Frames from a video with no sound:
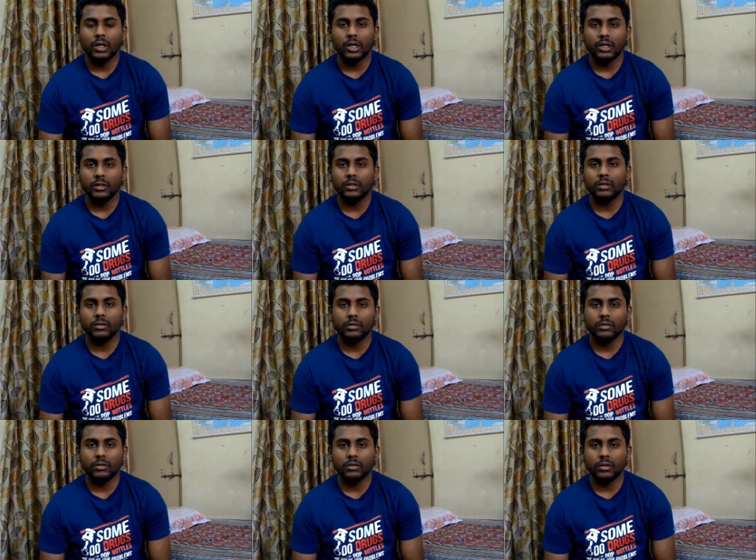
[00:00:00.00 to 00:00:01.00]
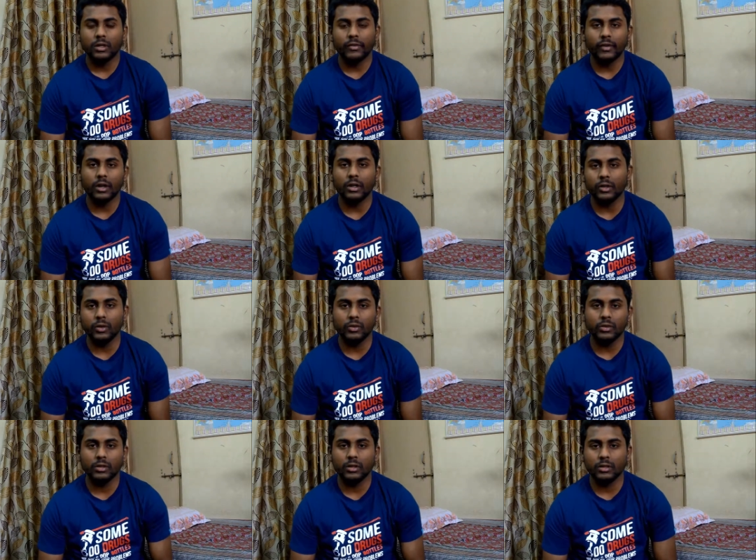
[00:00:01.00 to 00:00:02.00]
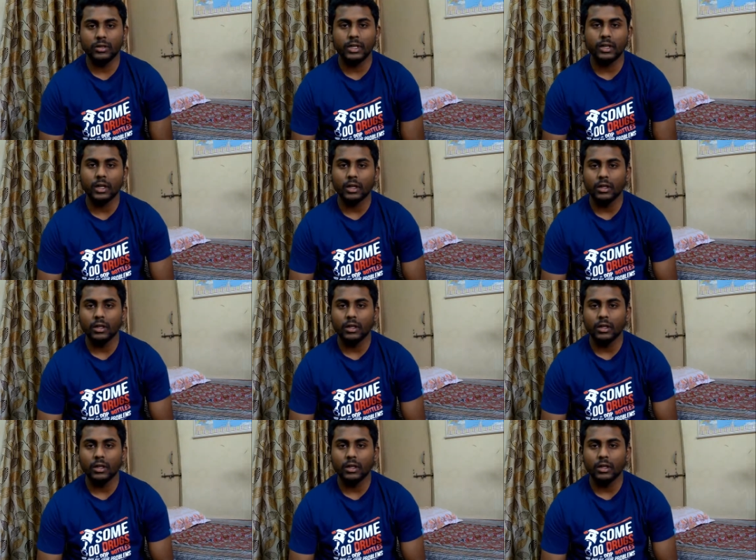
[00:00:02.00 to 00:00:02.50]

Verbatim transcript: it is difficult to use in the city